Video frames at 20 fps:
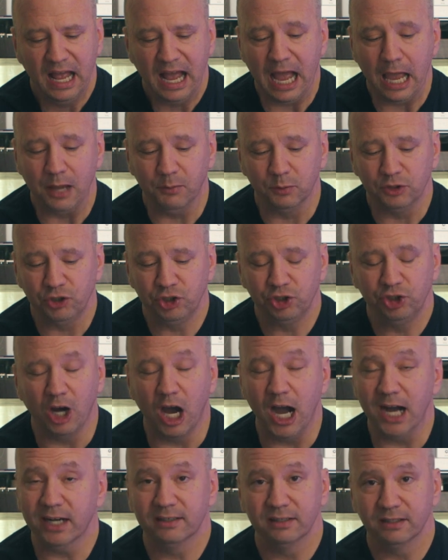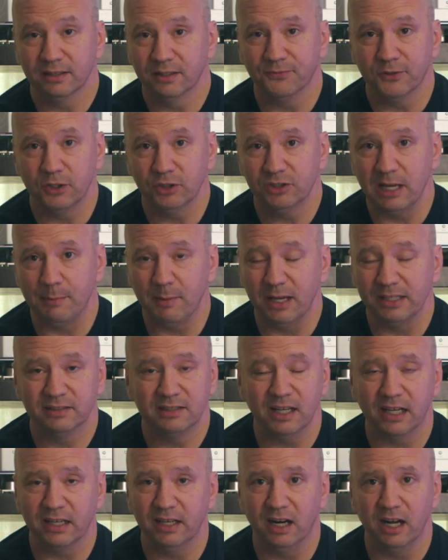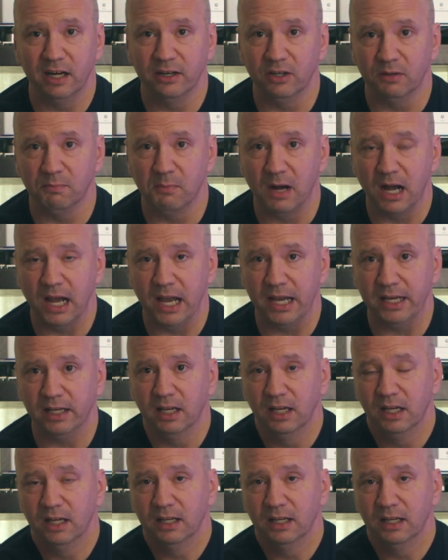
I was shocked the first time I stuck it under my